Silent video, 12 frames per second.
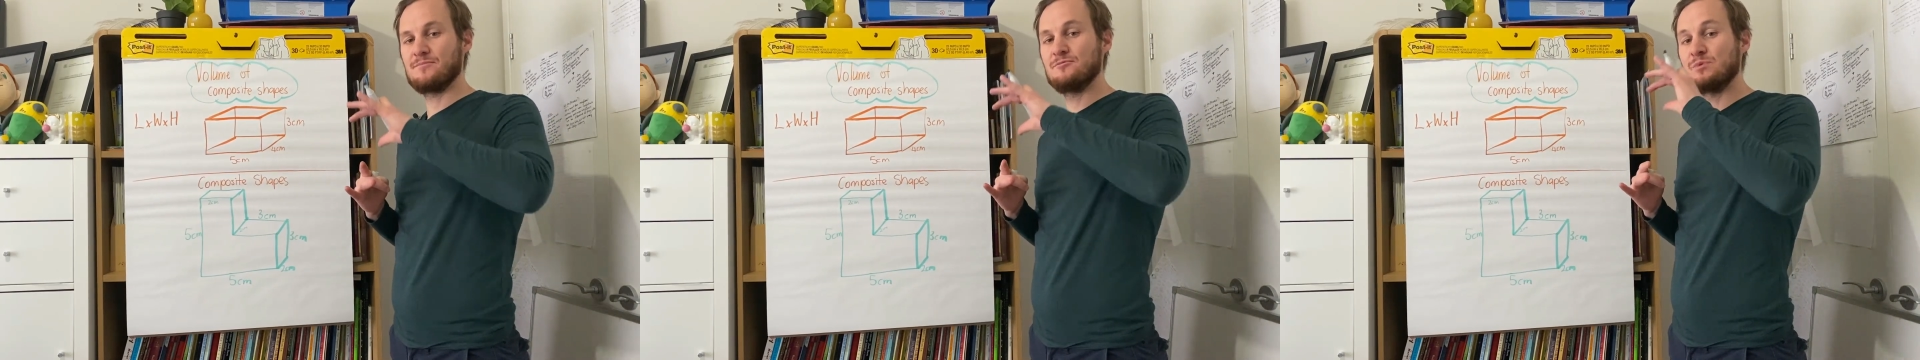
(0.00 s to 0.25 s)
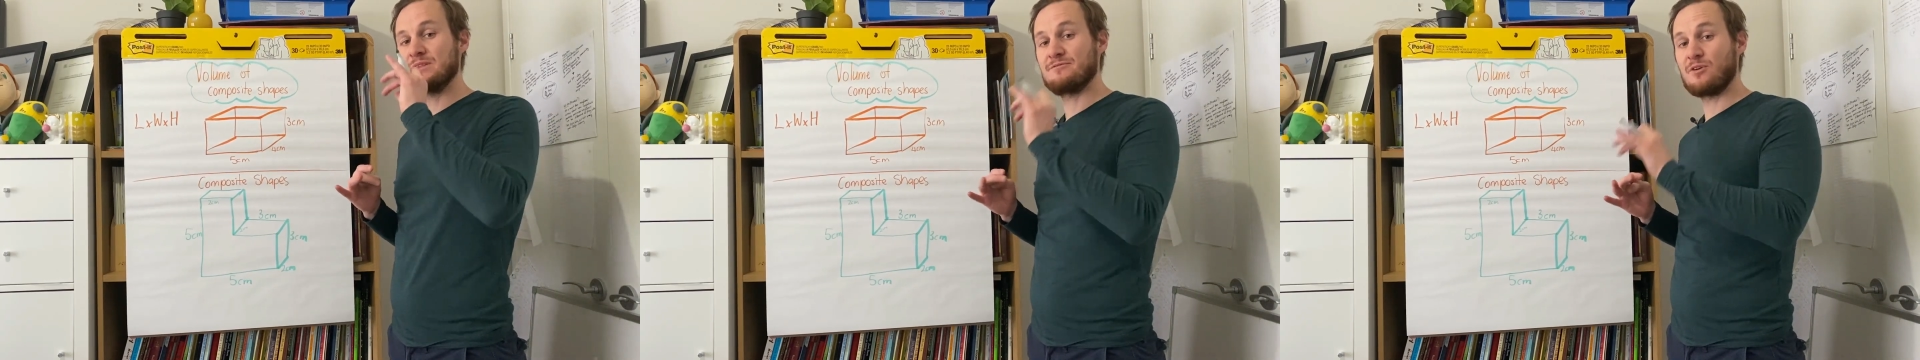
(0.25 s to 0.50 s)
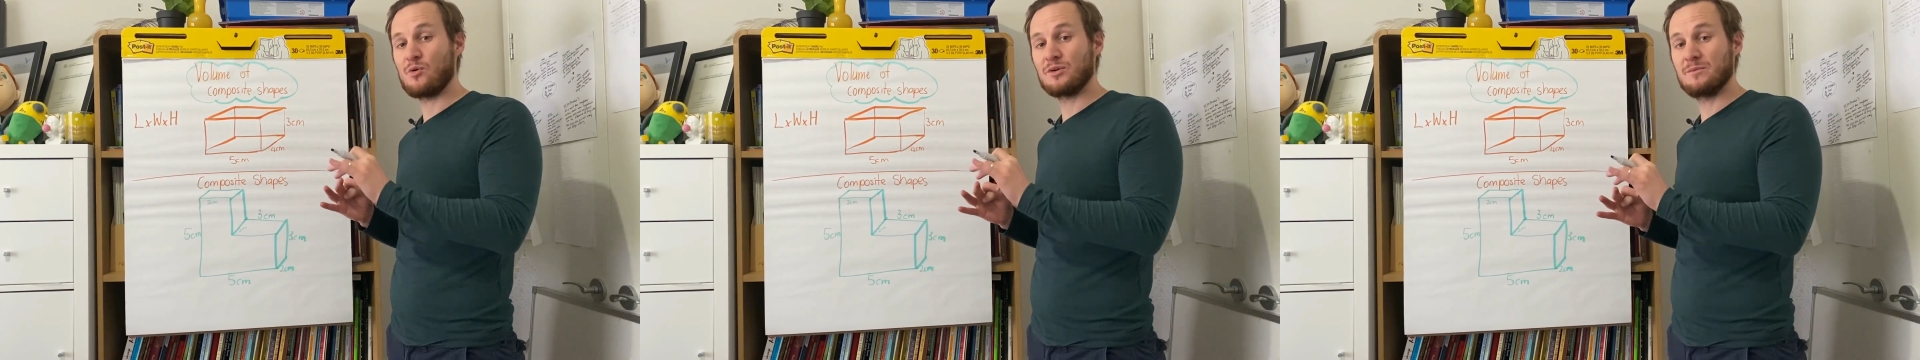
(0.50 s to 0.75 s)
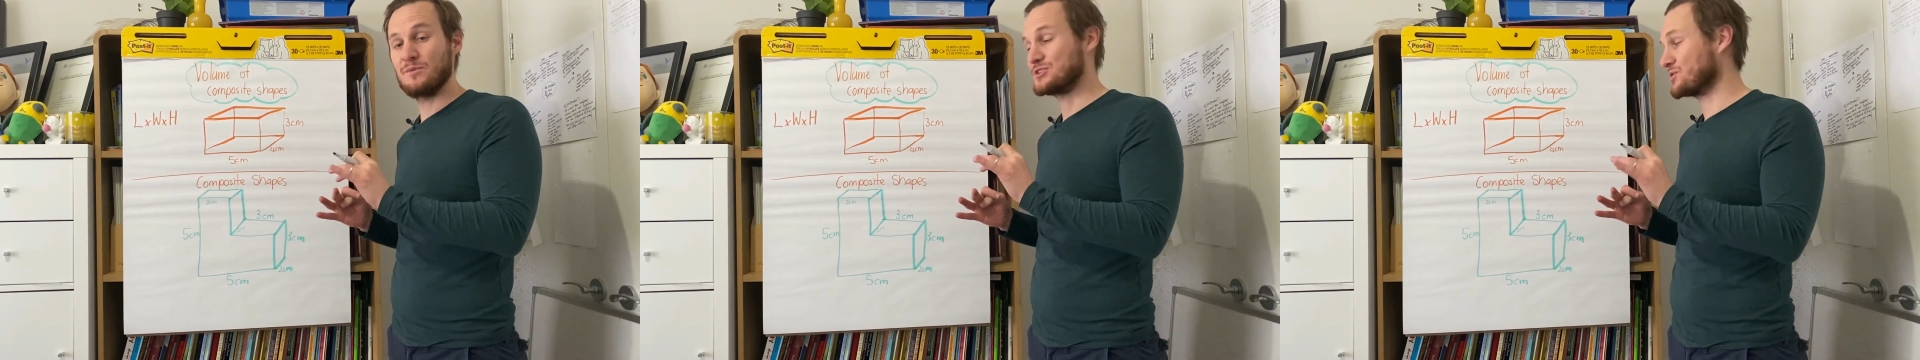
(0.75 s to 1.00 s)
with
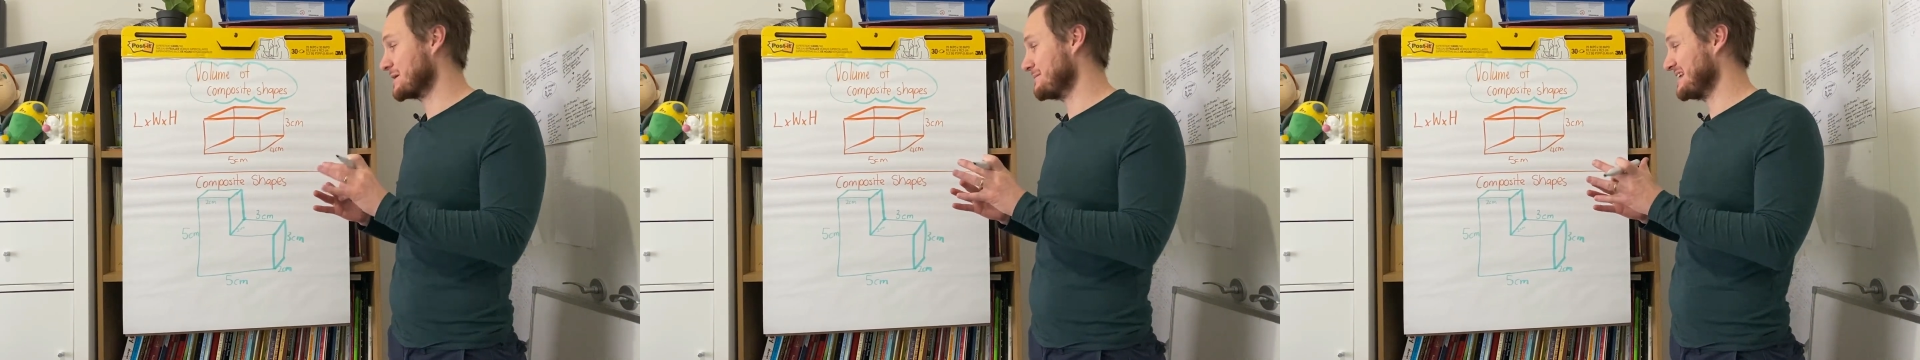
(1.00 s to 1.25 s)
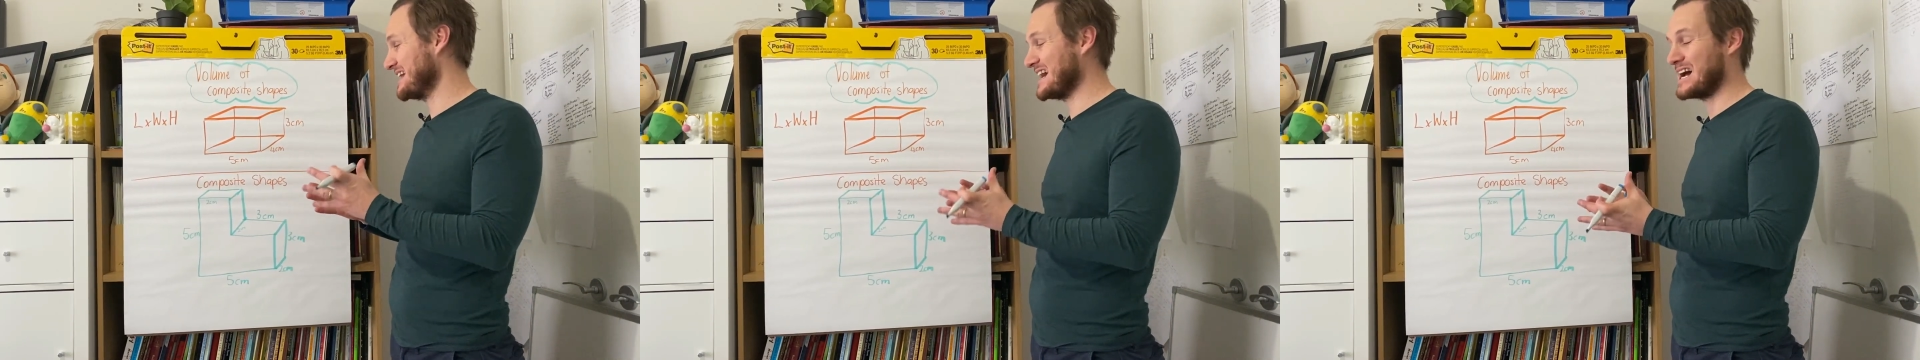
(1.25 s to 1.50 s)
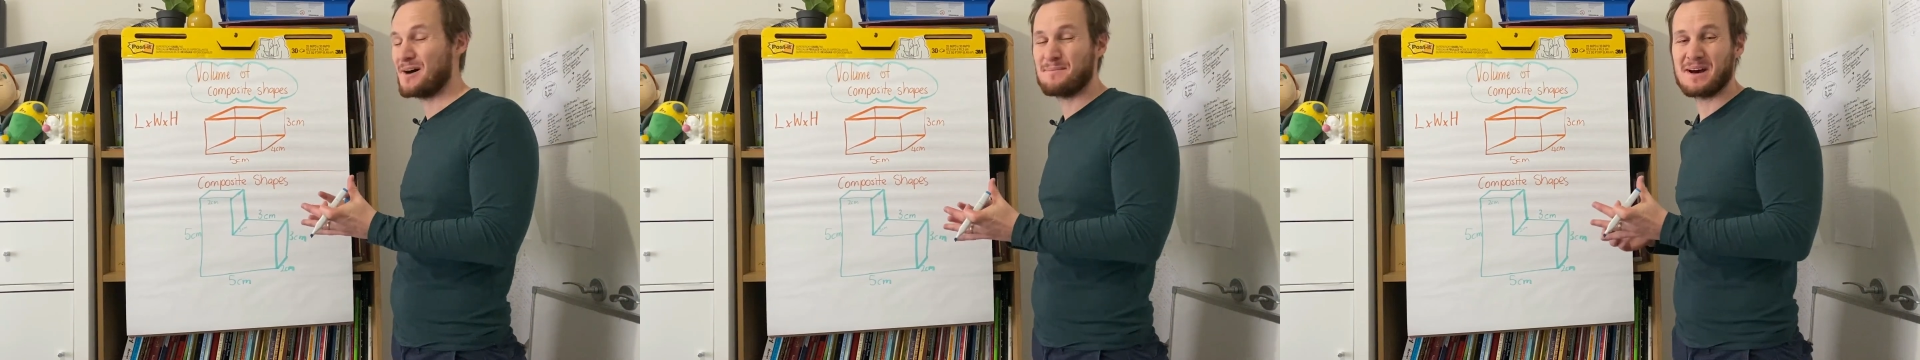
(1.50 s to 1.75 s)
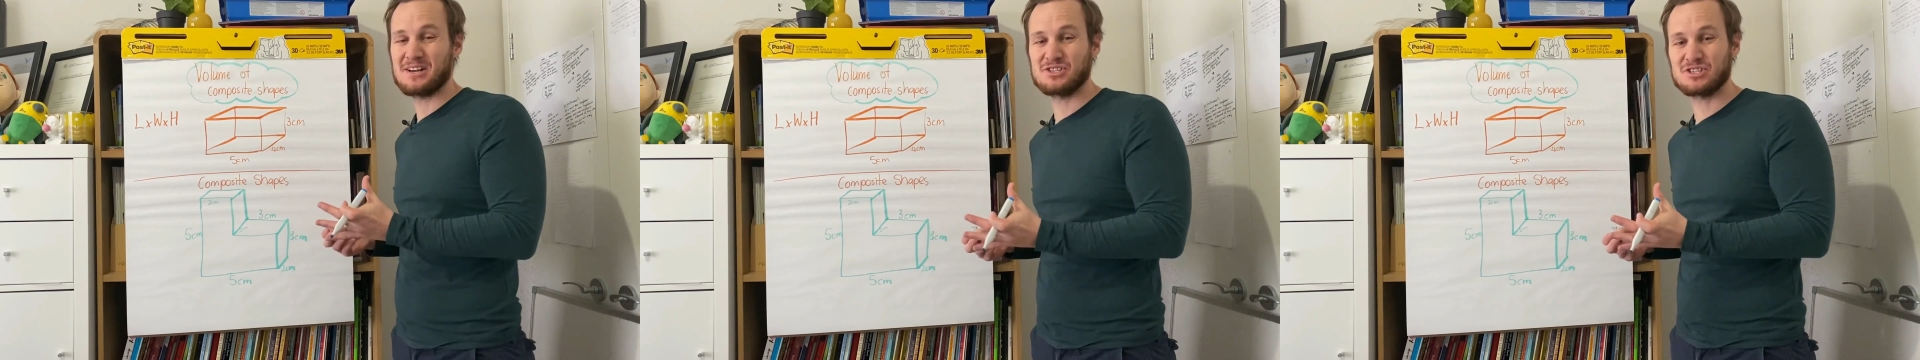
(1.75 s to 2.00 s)
volume, we're talking about how
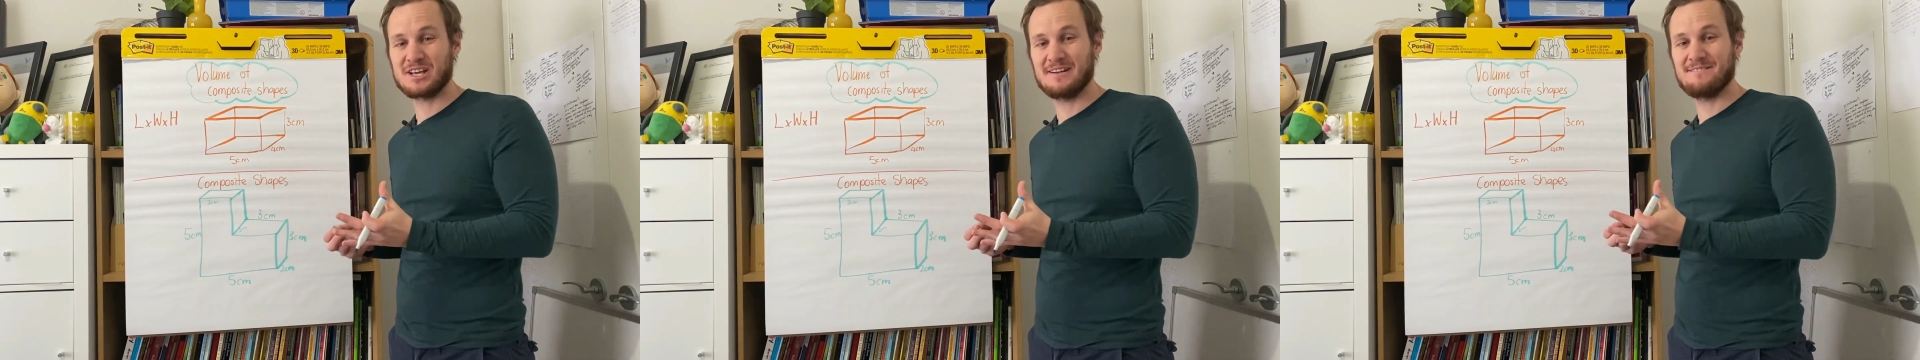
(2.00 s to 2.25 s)
much